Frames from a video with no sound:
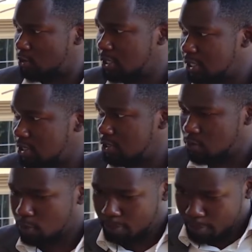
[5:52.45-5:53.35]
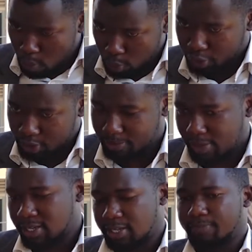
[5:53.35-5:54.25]
you need to push the
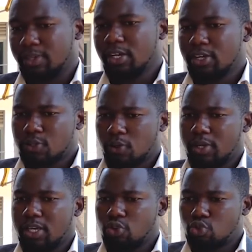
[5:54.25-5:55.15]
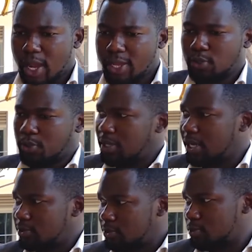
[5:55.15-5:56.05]
matter. So in trying to
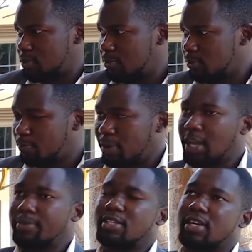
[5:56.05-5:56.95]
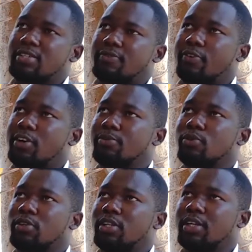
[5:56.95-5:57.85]
unite those people, Parliament has a forum called the